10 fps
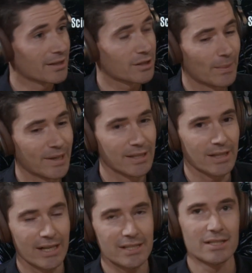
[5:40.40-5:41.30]
So I
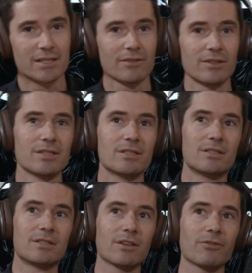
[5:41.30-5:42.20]
guess there's
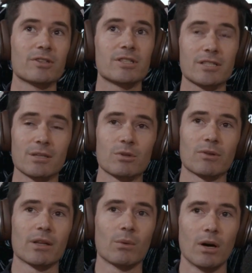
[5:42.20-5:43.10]
different systems
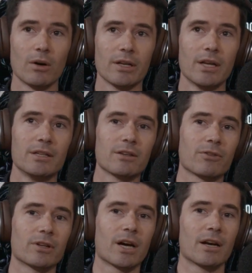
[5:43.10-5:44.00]
around the world and
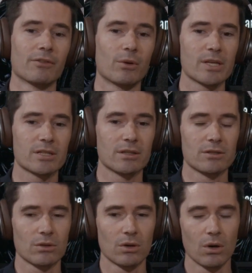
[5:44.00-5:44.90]
different kind of questions
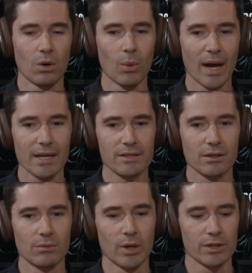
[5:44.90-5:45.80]
or ways
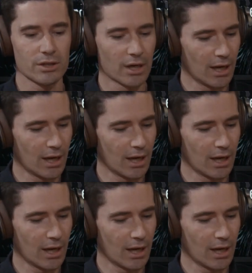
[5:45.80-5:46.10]
in which